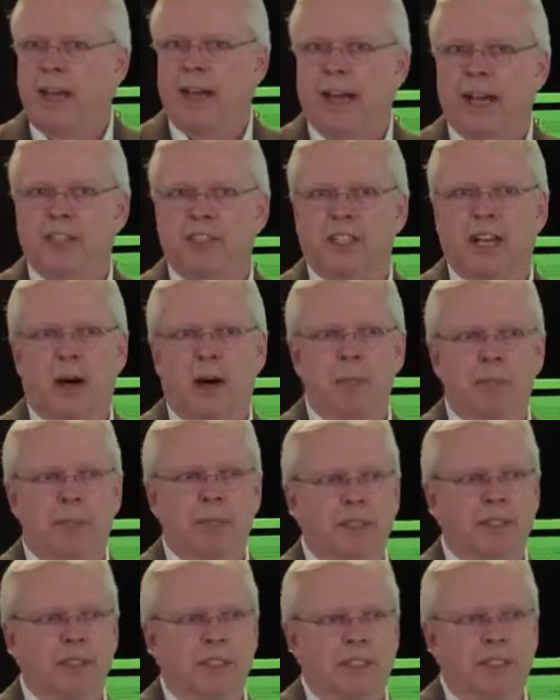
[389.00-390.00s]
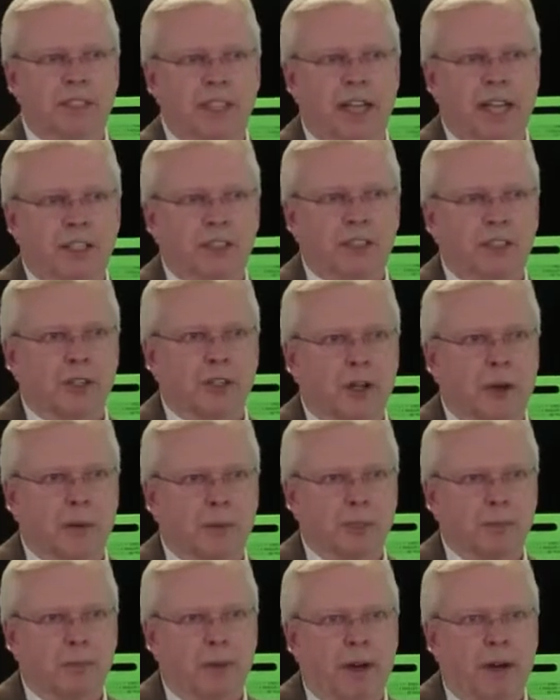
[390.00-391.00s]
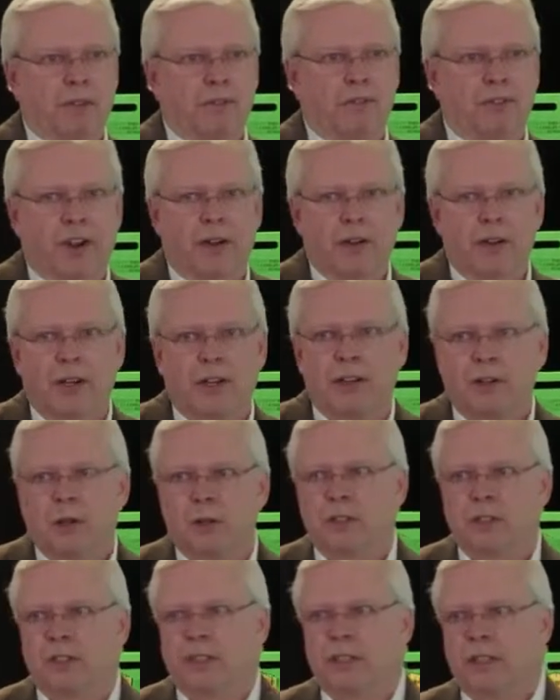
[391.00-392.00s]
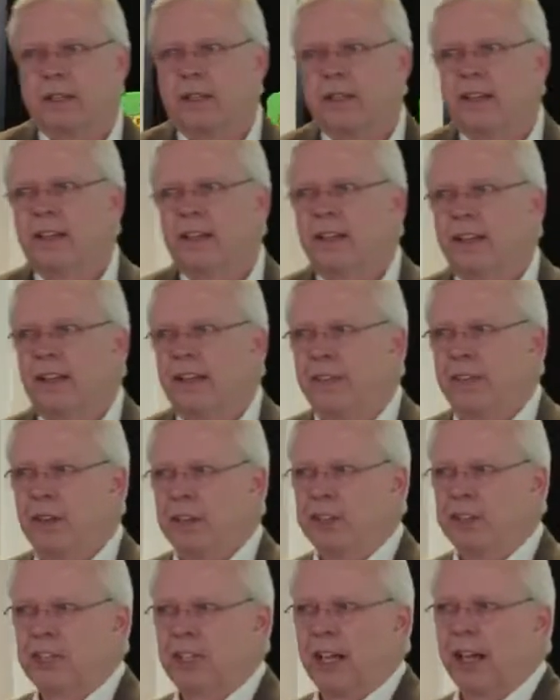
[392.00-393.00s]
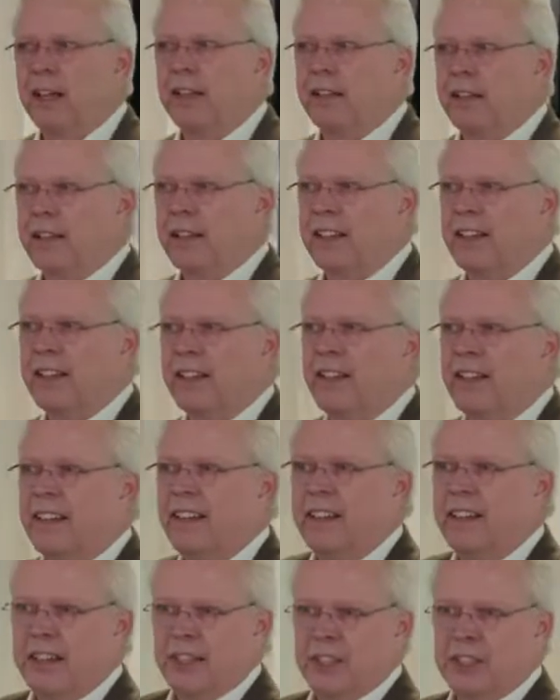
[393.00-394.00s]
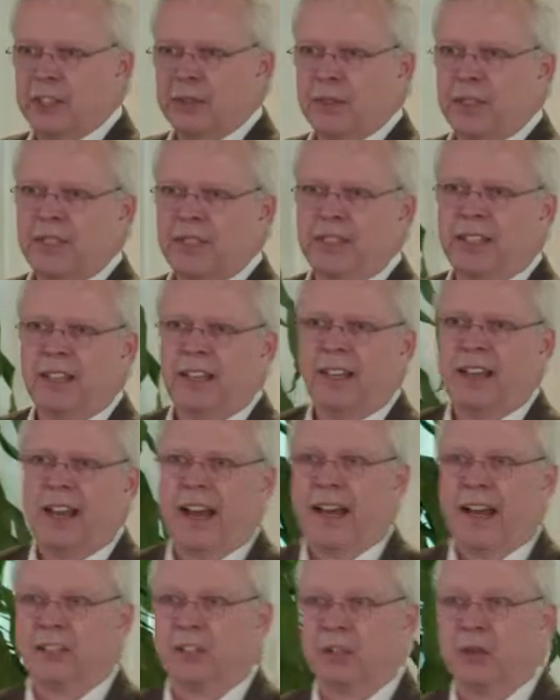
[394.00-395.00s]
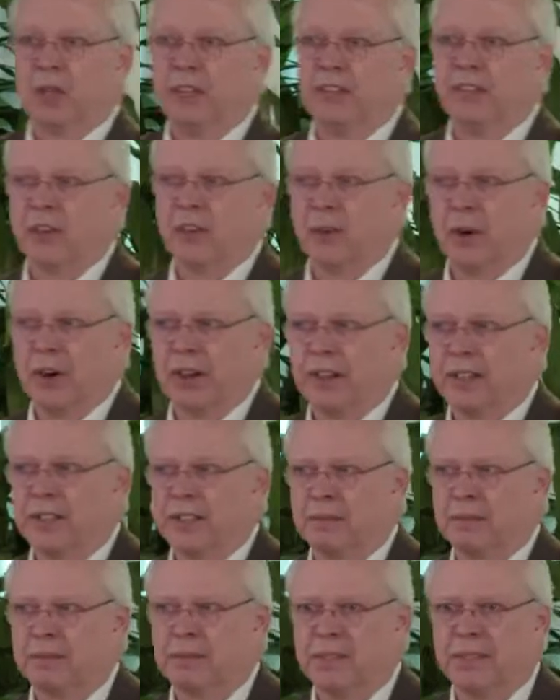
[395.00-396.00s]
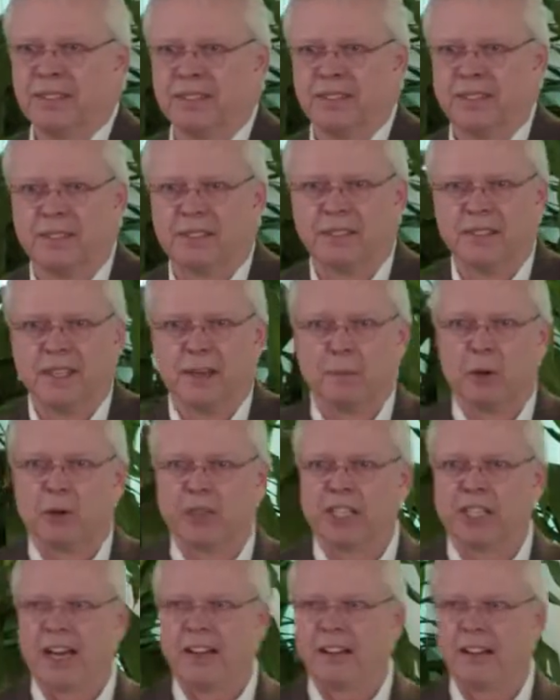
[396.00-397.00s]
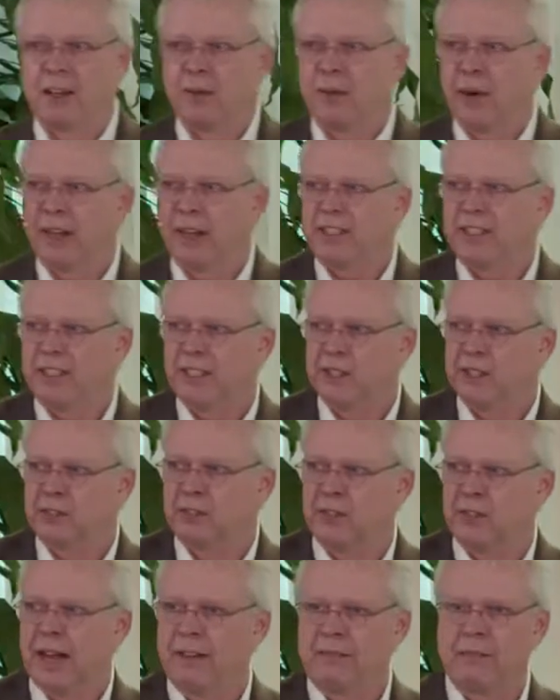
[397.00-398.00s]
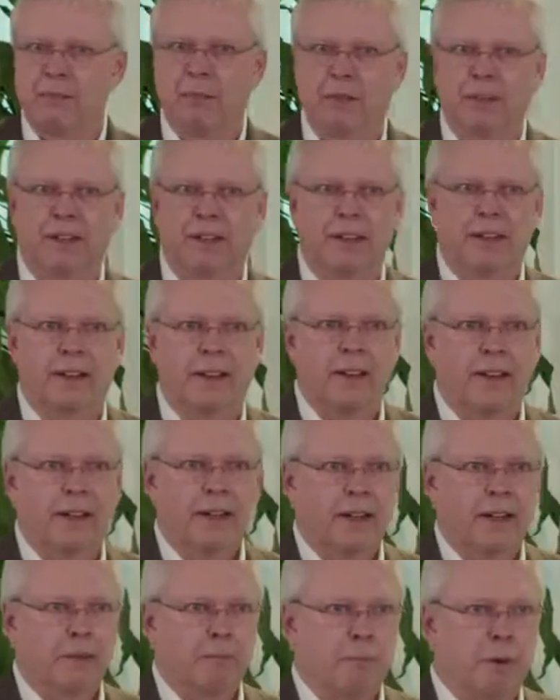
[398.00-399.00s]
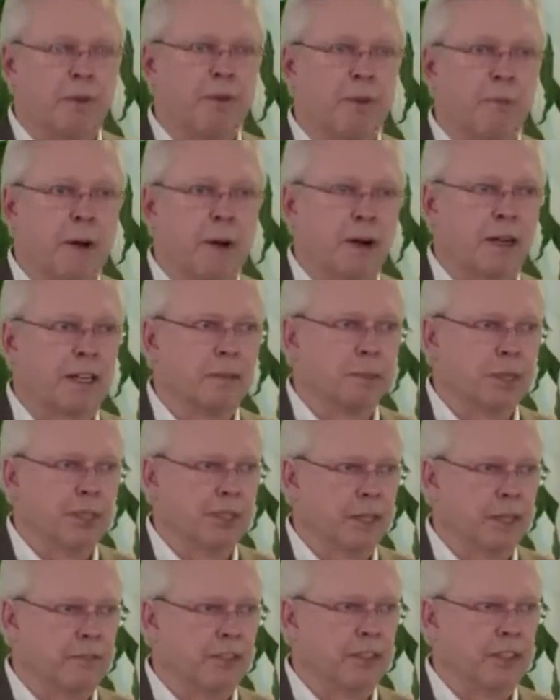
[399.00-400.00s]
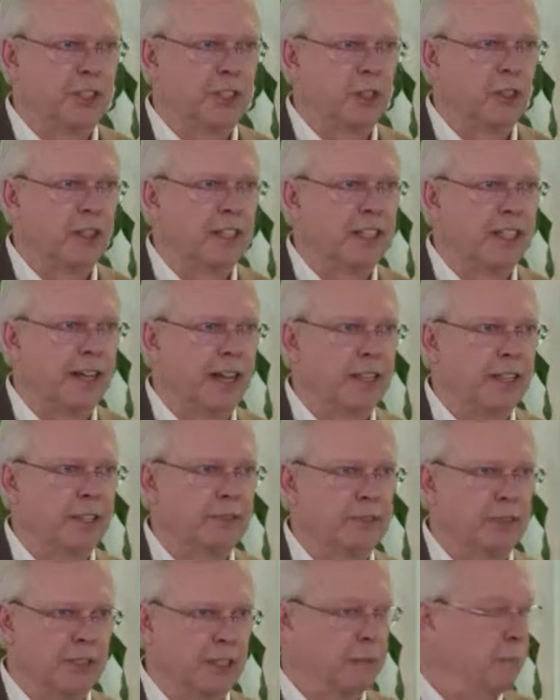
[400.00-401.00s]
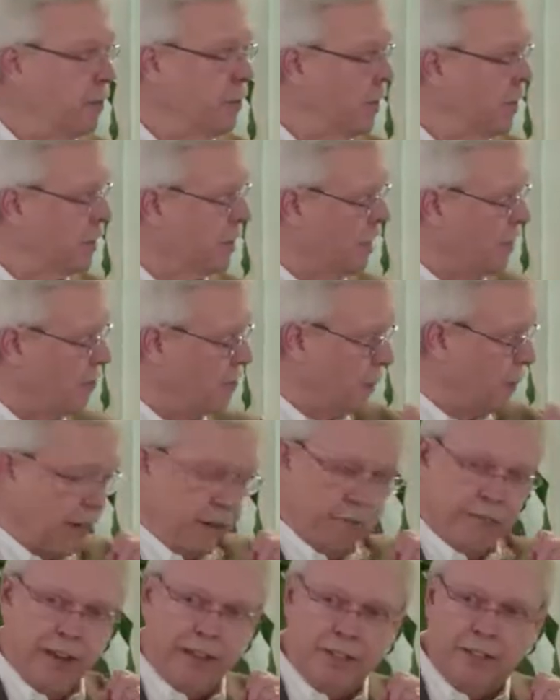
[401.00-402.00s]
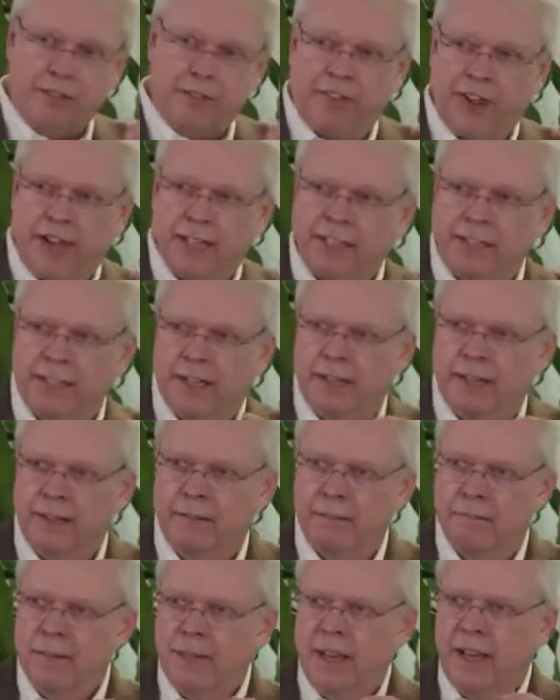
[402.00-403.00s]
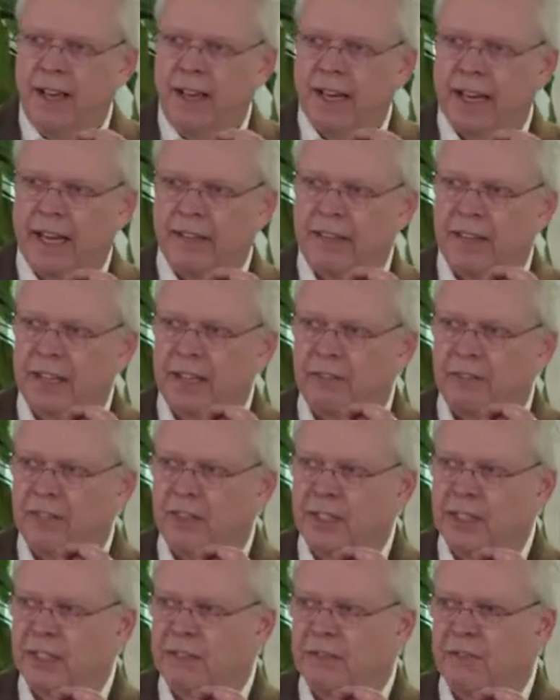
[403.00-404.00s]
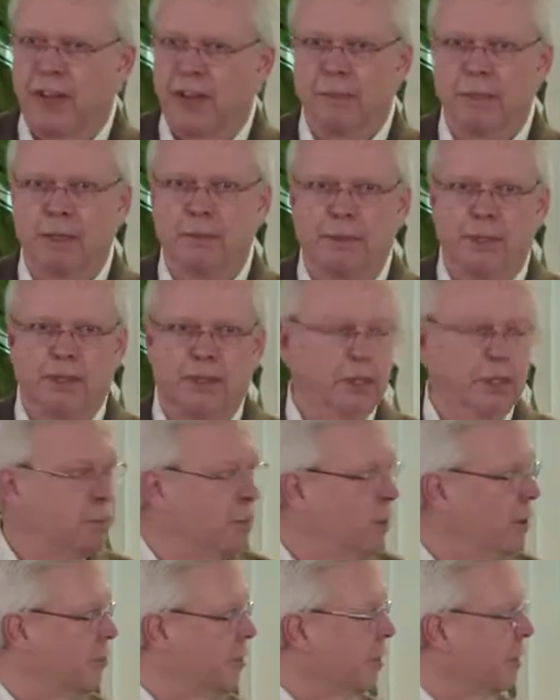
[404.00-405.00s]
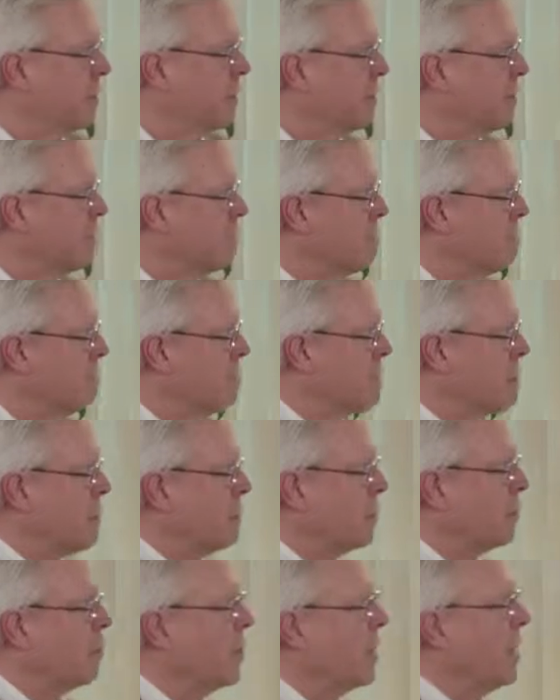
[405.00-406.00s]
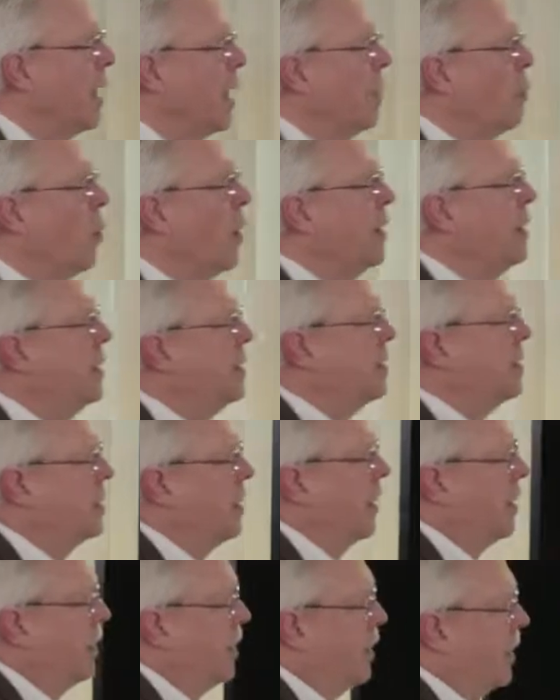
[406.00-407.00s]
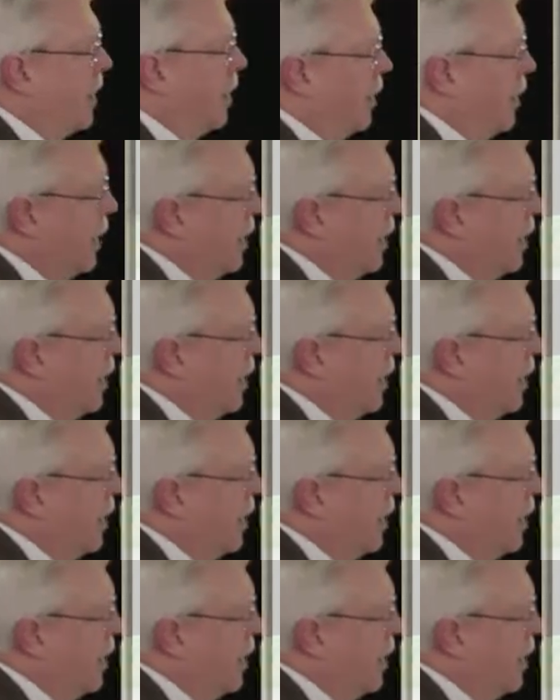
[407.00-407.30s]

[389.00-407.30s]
as to how businesses actually correspond very closely in their scaling histories, as do living organisms. Their mortality rates, their survivability, pretty remarkable stuff. It's early days for some of this stuff, but I find it fascinating, and I think it fits in family business perfectly. And what he has studied here